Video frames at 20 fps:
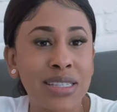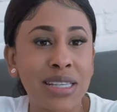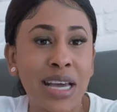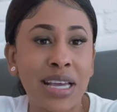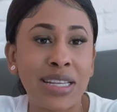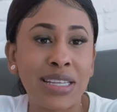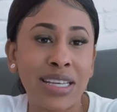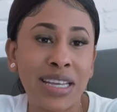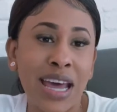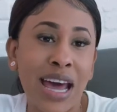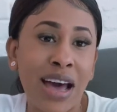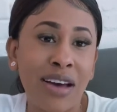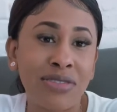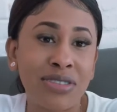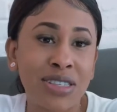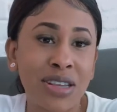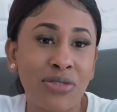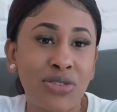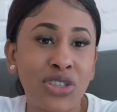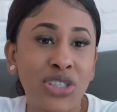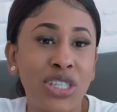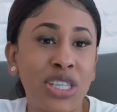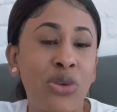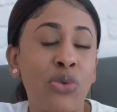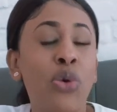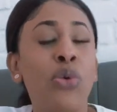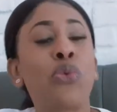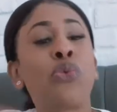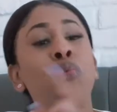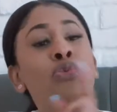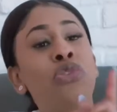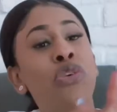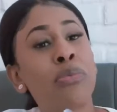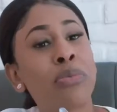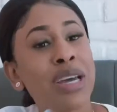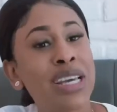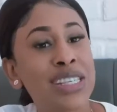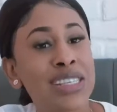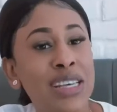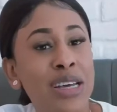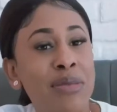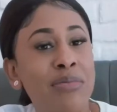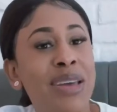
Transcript: I did have stuff to do for my son